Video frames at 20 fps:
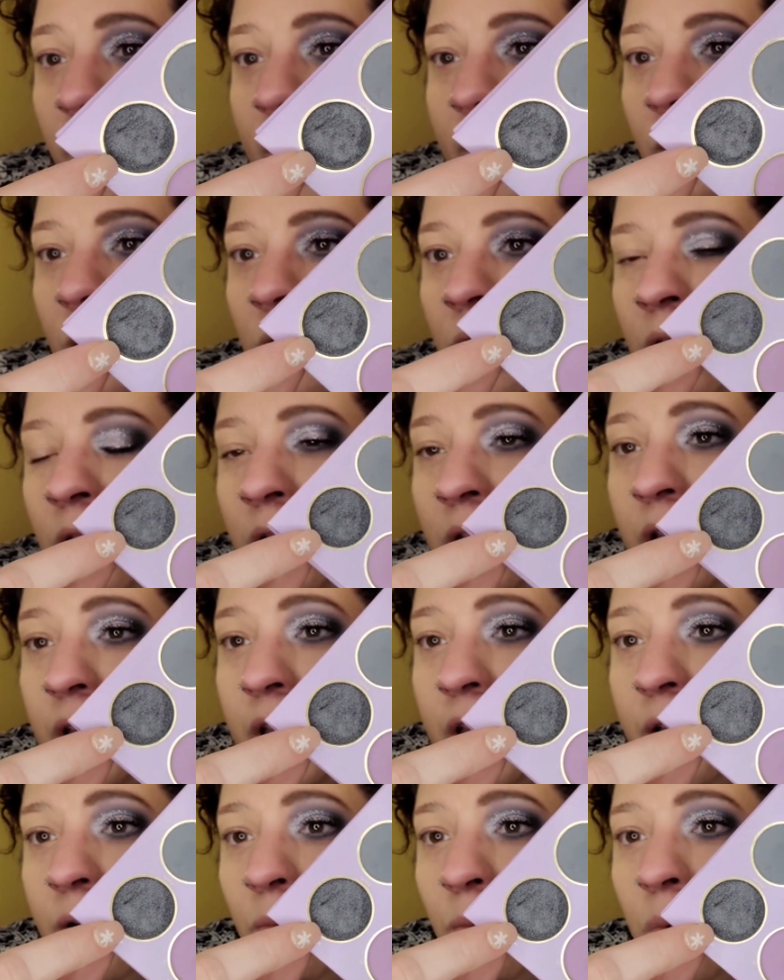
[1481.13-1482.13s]
well.
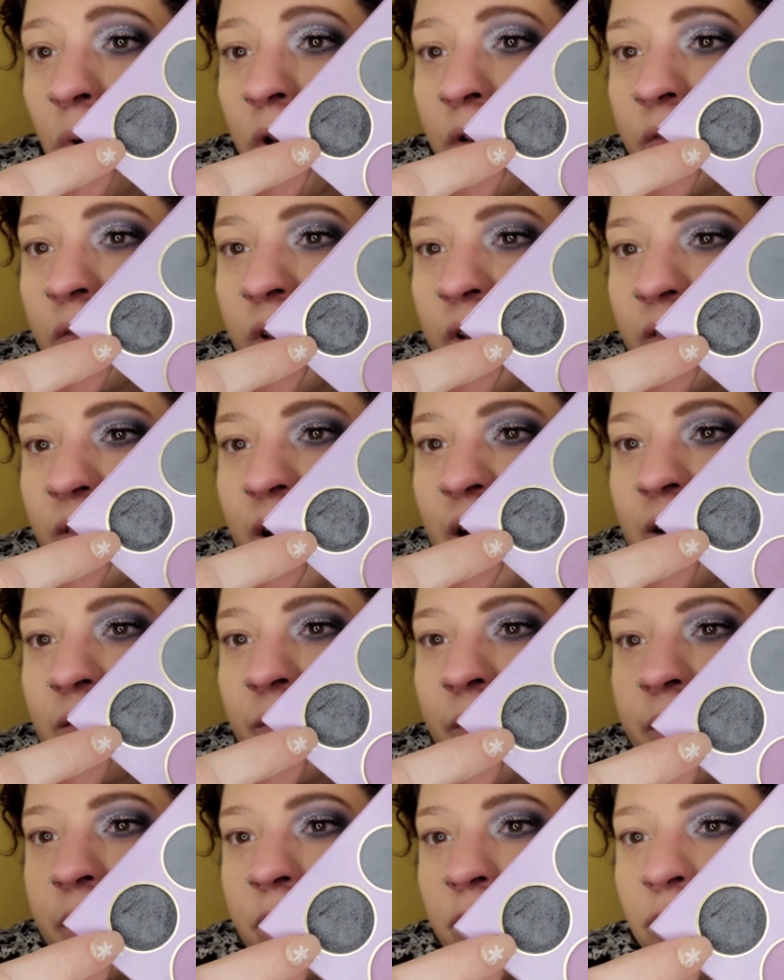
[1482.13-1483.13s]
It's kind
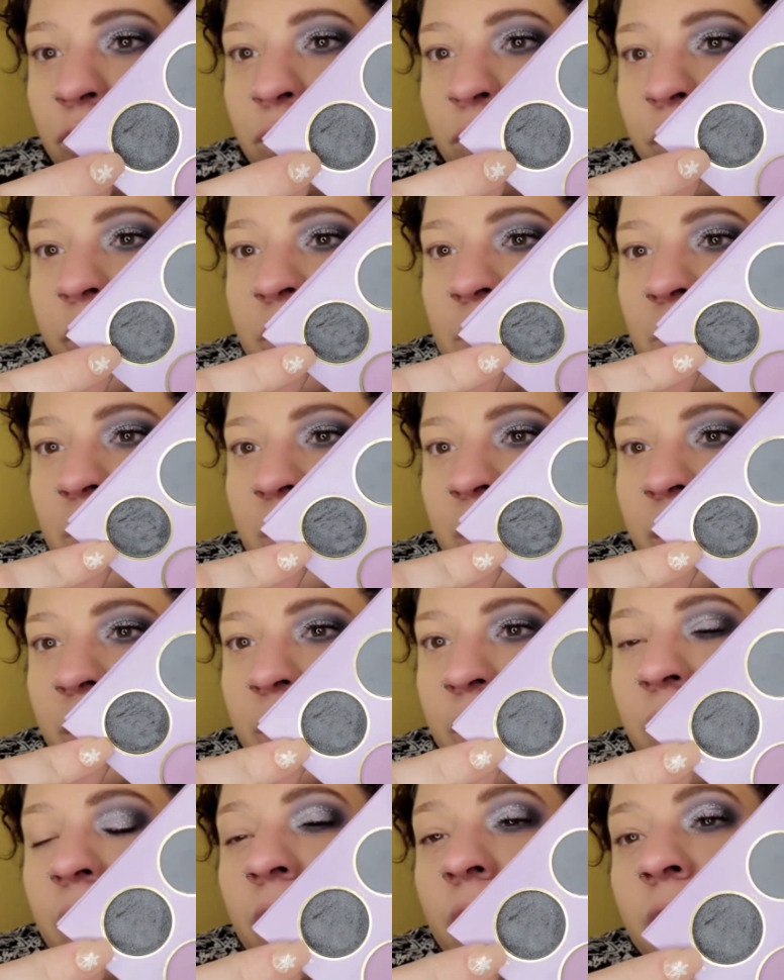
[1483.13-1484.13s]
of like a
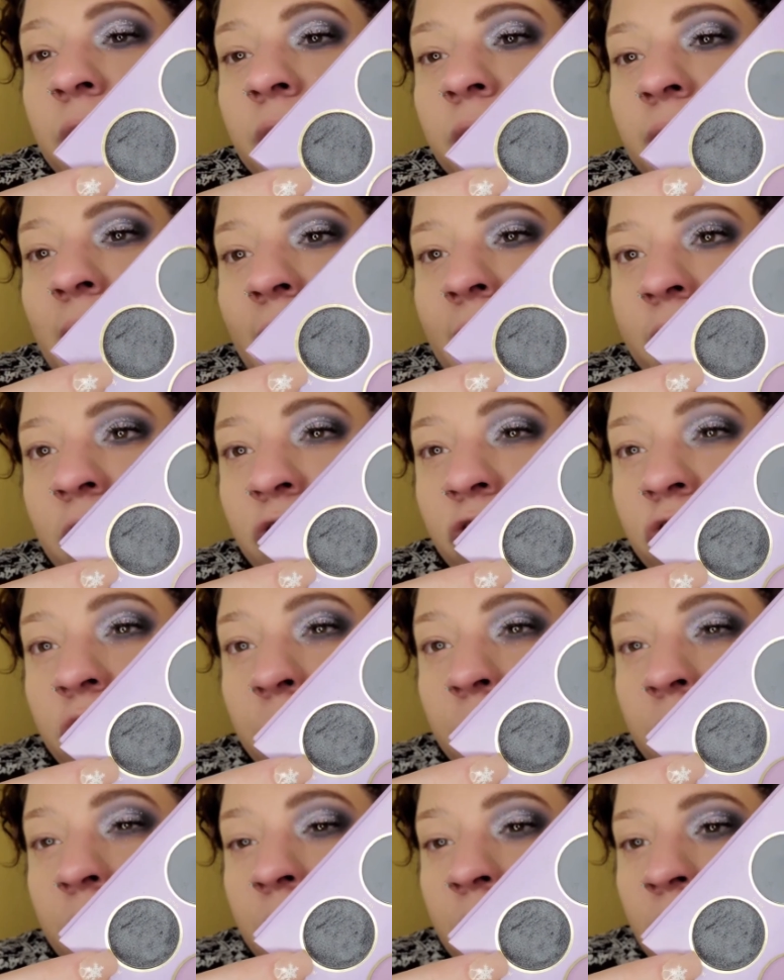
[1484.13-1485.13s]
creamy satin
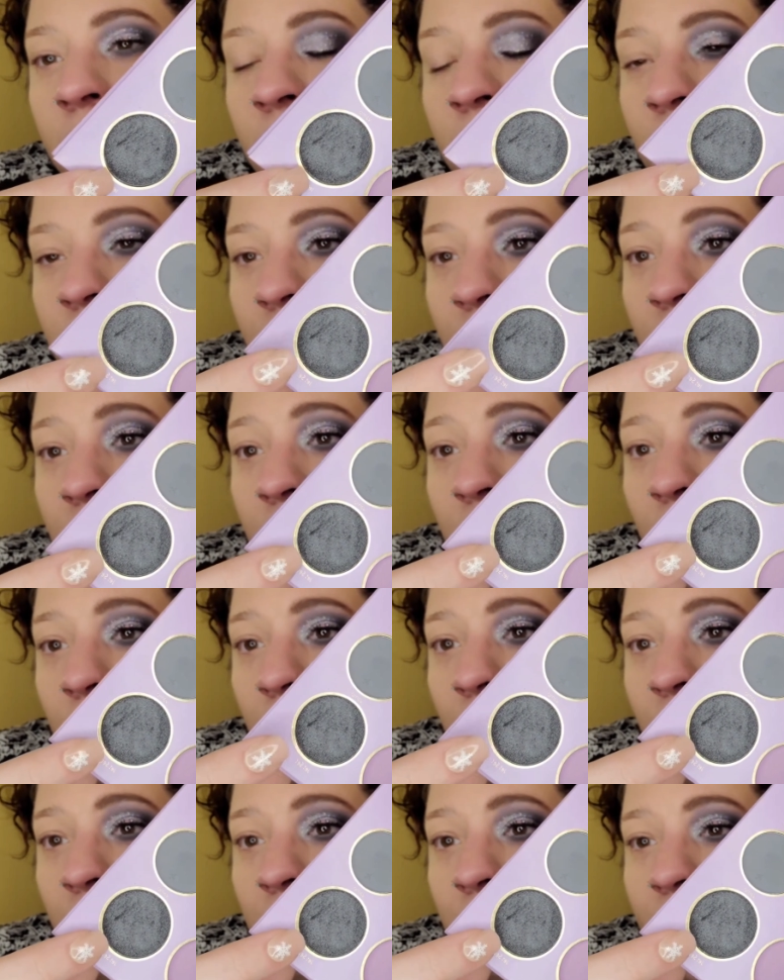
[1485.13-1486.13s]
shimmer,
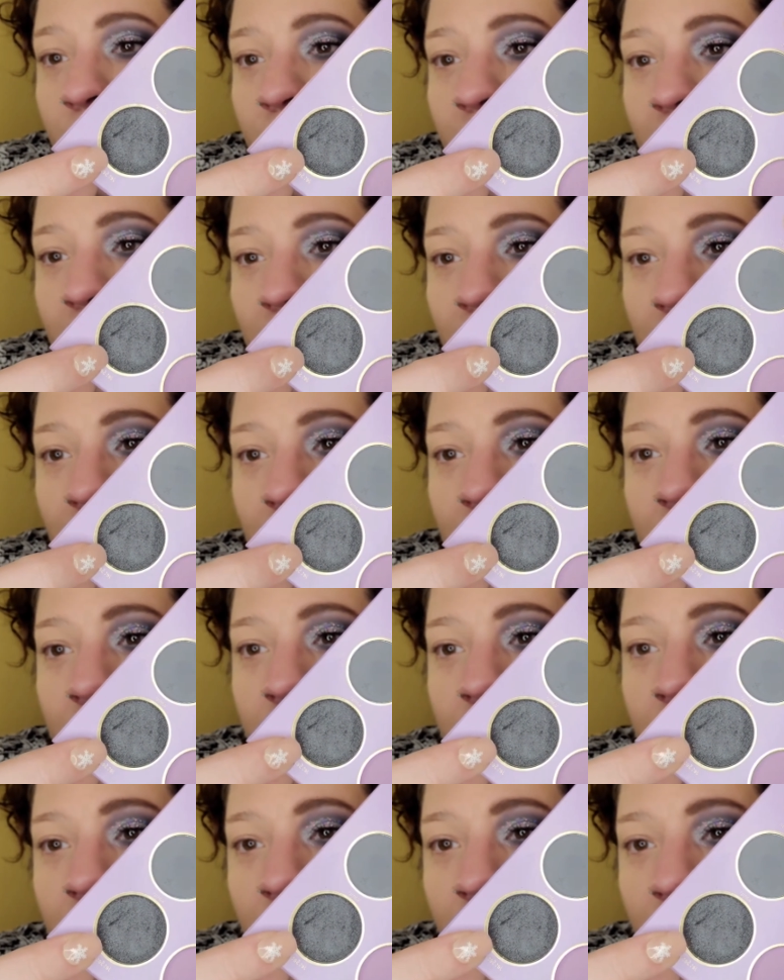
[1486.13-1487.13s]
but
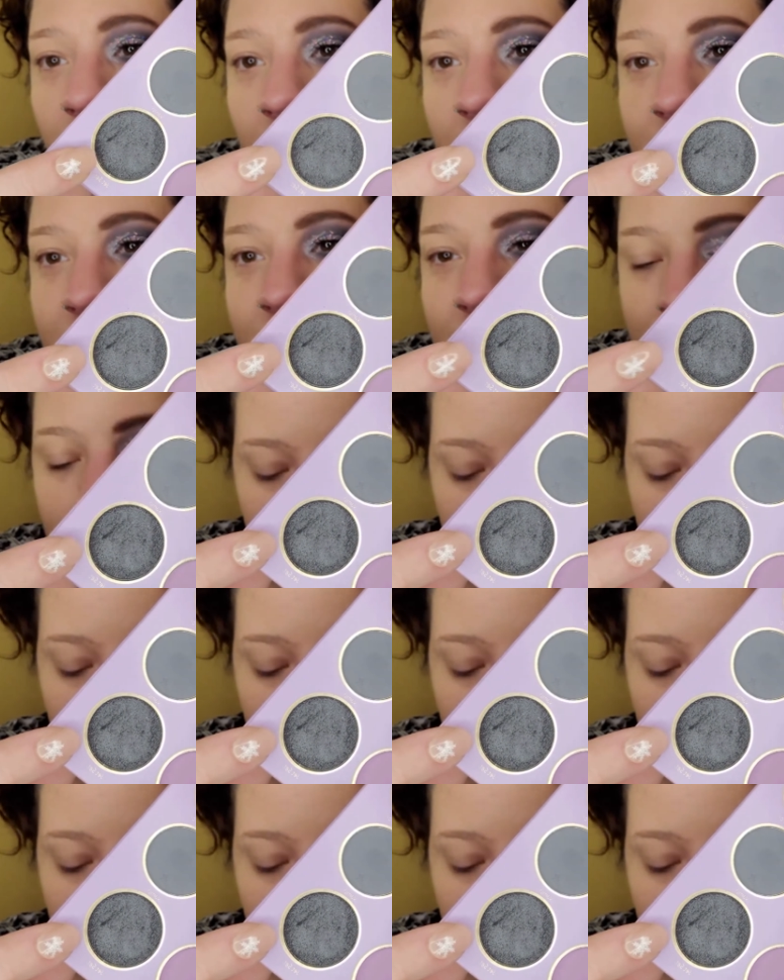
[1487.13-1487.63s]
I